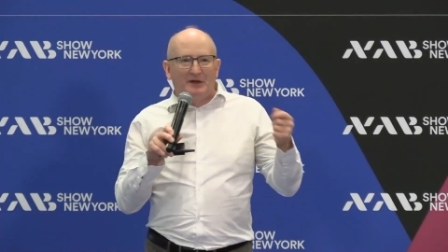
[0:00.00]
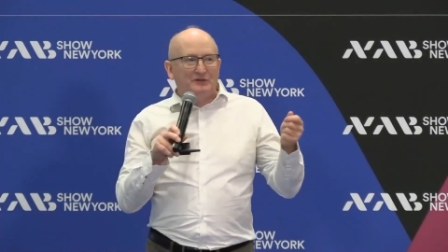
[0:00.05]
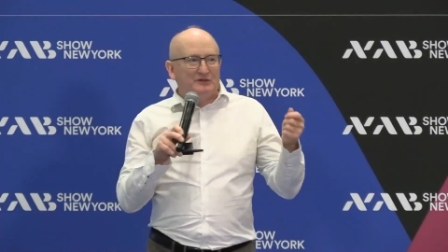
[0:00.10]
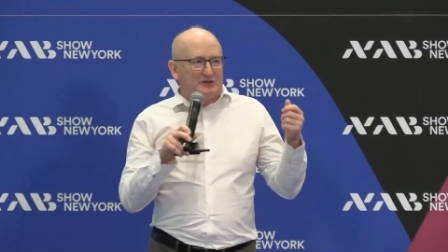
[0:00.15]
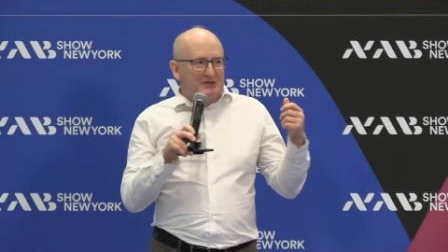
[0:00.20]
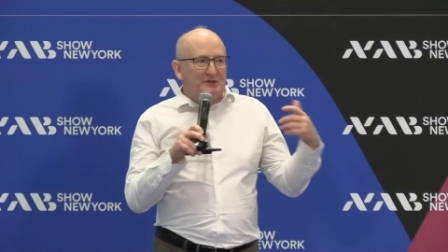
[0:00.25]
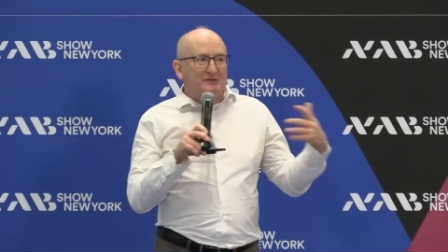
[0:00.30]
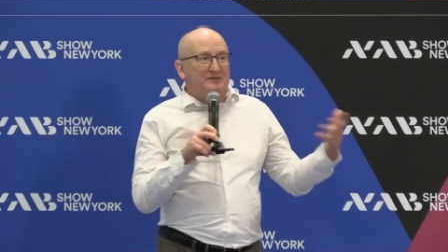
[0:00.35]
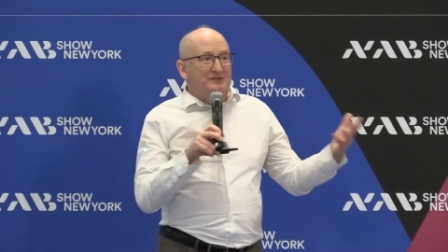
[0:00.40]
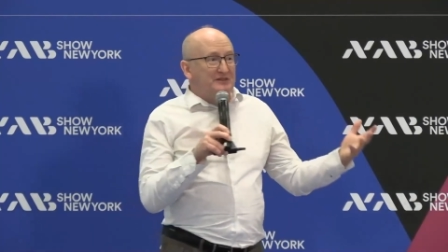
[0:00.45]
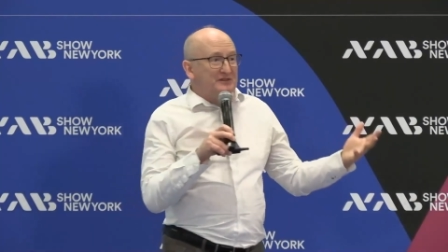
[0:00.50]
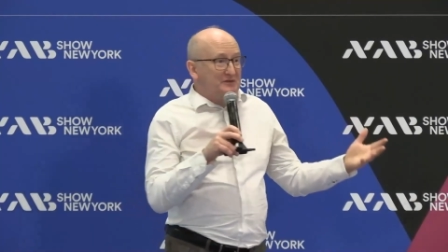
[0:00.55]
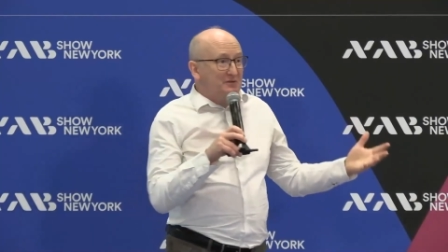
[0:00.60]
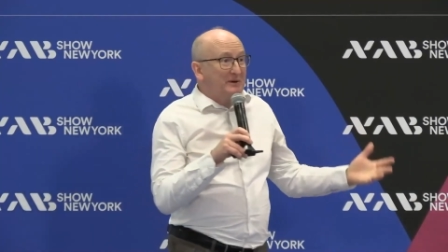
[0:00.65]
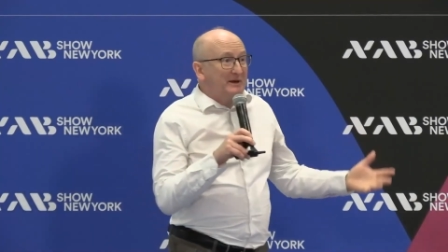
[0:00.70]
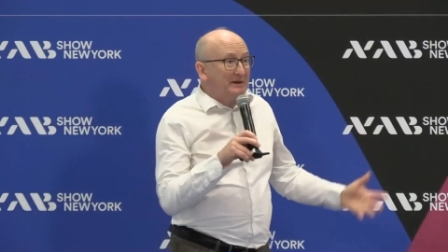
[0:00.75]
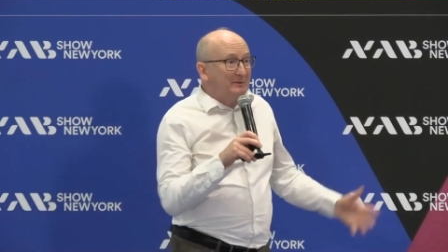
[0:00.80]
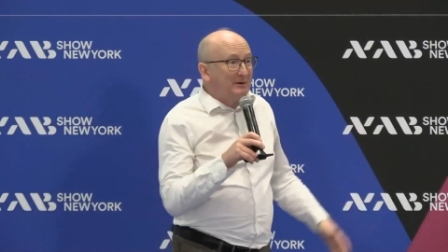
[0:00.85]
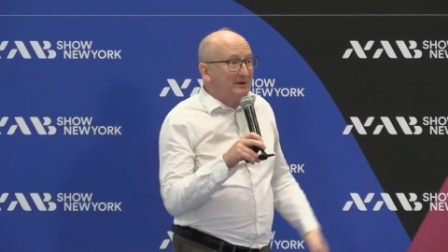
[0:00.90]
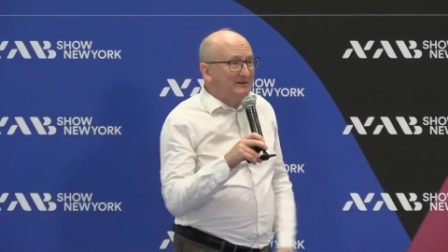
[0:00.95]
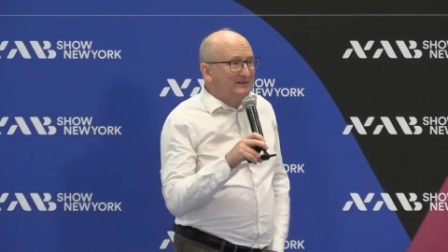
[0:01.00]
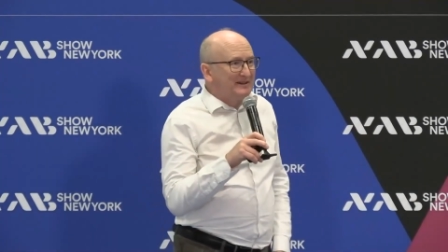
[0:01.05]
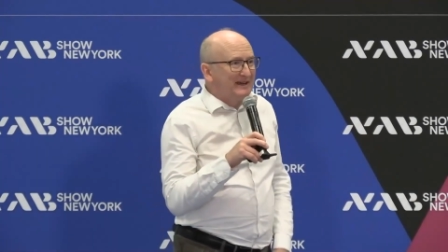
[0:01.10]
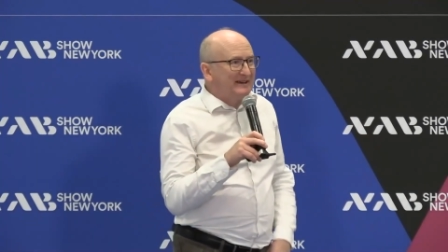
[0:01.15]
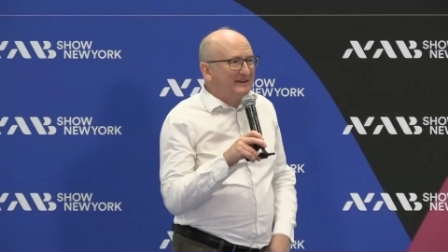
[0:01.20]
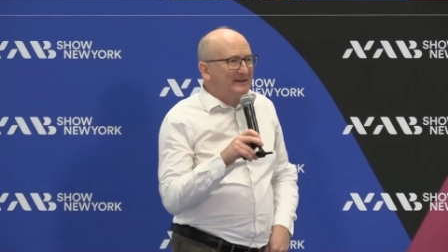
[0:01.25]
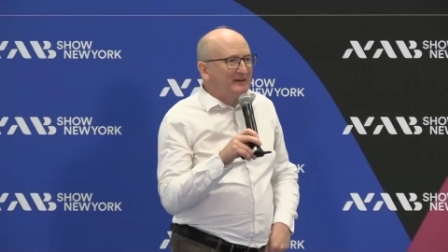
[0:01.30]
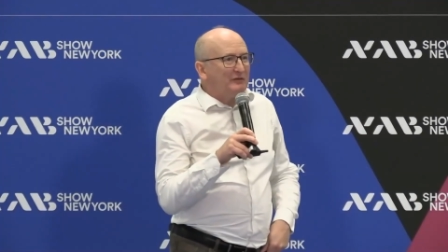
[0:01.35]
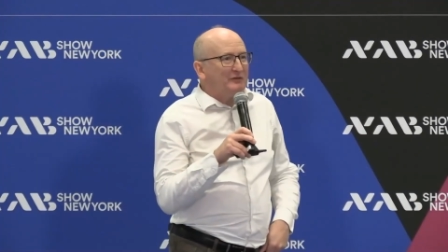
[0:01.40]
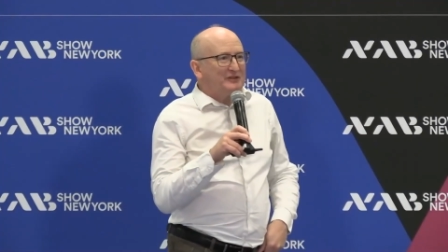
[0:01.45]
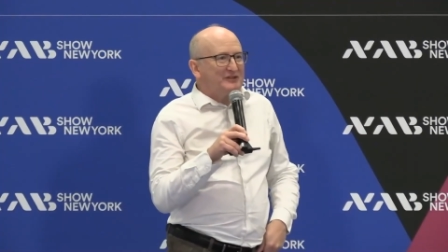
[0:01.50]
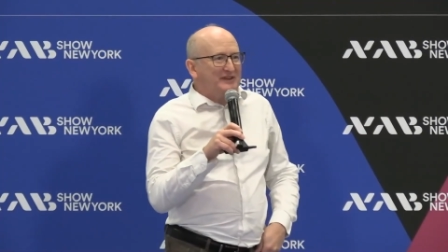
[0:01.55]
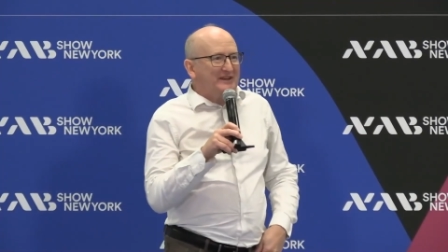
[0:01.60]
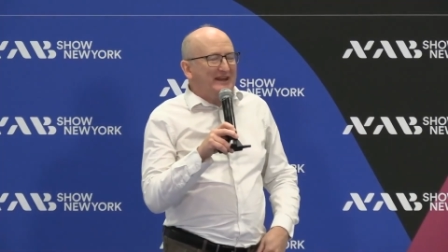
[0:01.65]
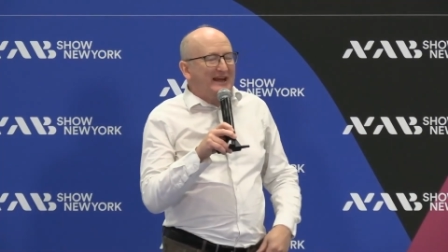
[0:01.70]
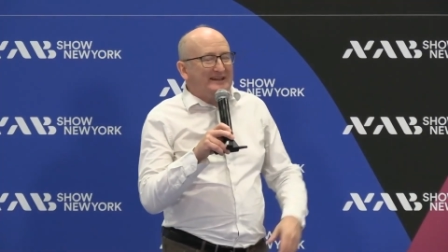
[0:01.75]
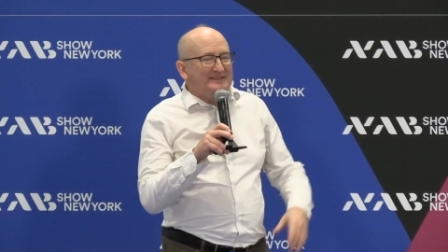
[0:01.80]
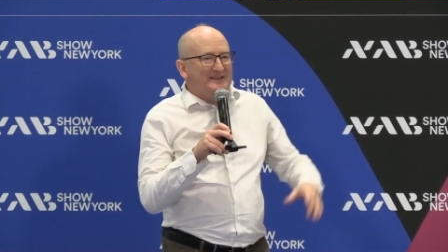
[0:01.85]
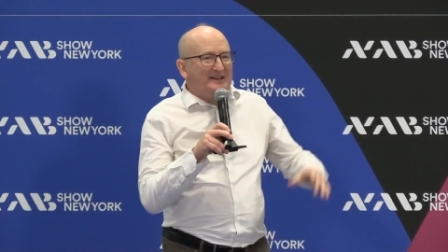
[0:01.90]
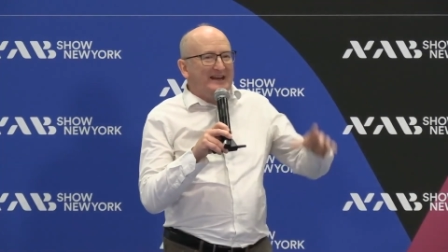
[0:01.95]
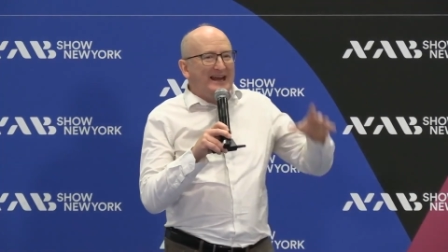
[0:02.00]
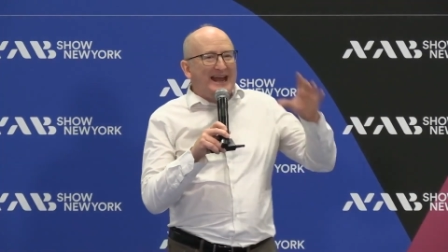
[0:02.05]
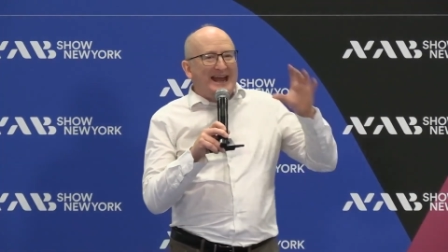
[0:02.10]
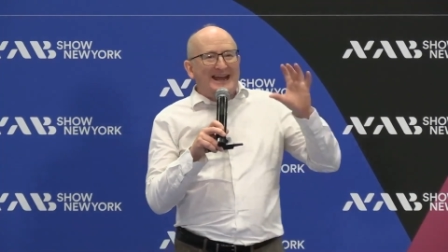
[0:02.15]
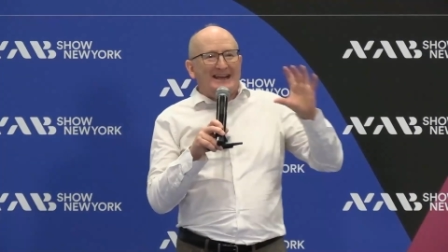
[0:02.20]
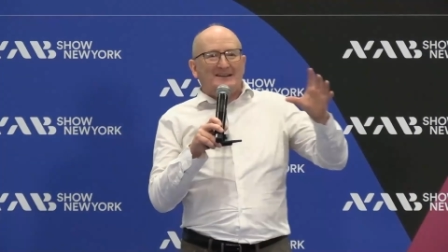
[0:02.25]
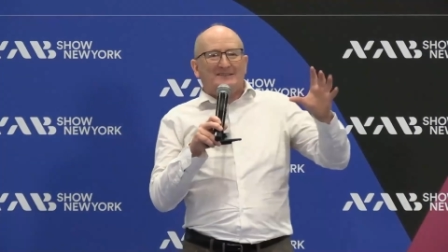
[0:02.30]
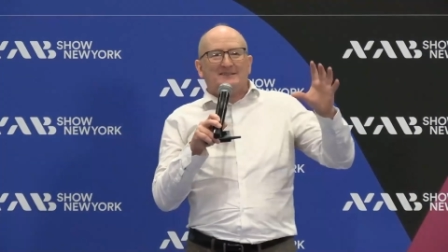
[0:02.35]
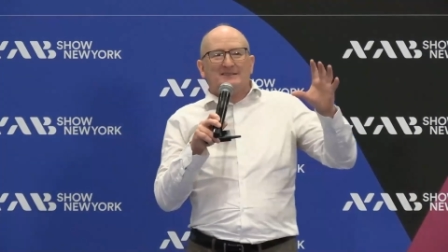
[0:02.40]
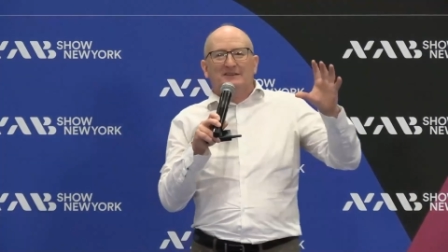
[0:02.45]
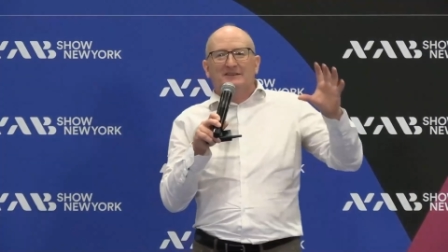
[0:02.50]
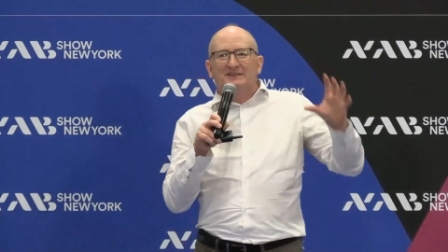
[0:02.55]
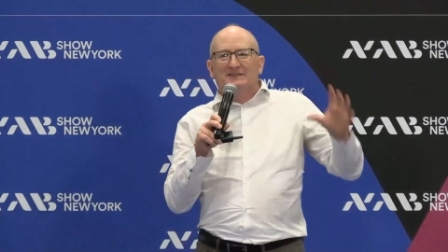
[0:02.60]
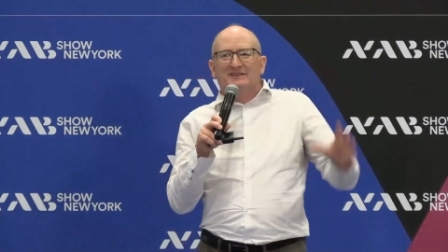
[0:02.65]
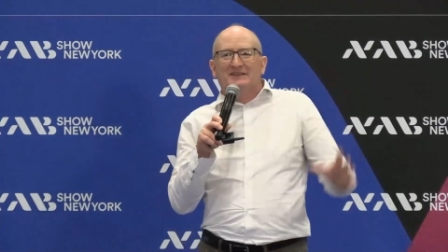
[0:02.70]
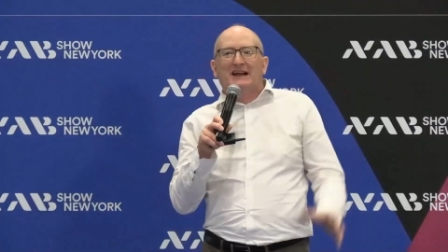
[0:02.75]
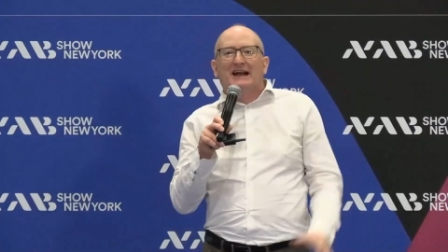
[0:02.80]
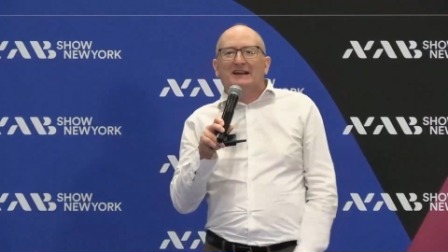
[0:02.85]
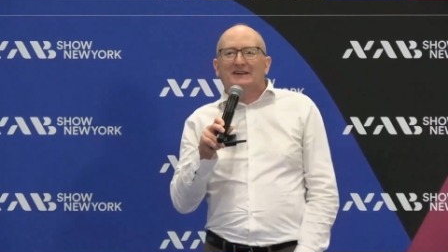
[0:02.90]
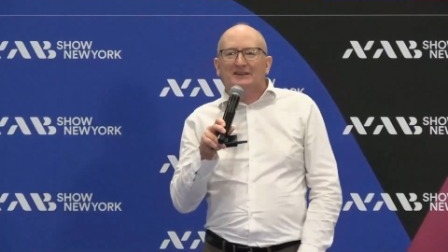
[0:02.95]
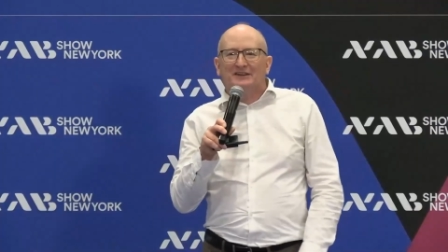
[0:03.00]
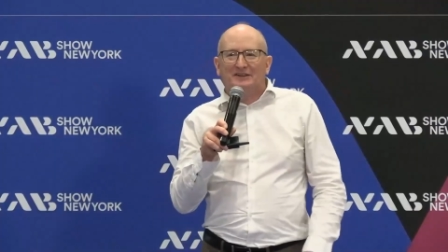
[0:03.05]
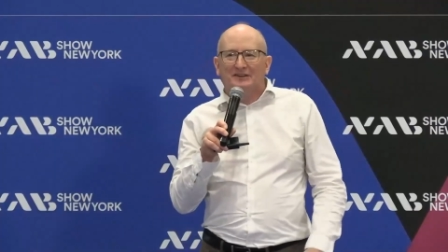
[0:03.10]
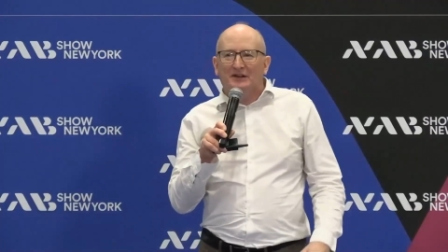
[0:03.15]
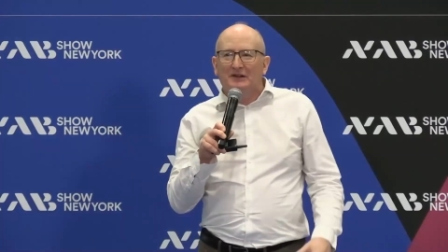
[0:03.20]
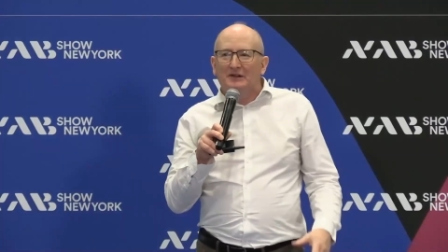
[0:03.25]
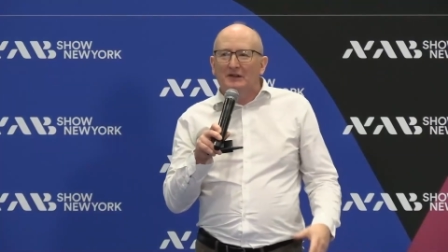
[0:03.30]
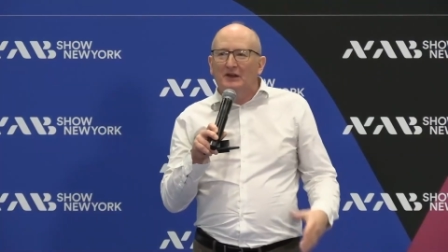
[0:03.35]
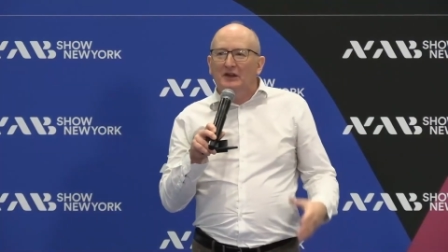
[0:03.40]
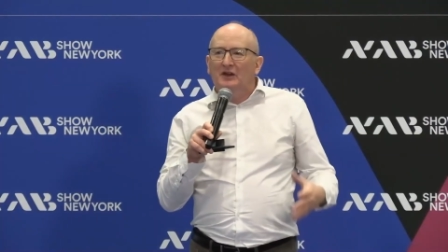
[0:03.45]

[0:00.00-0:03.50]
most used is 2110, and obviously that's an excellent standard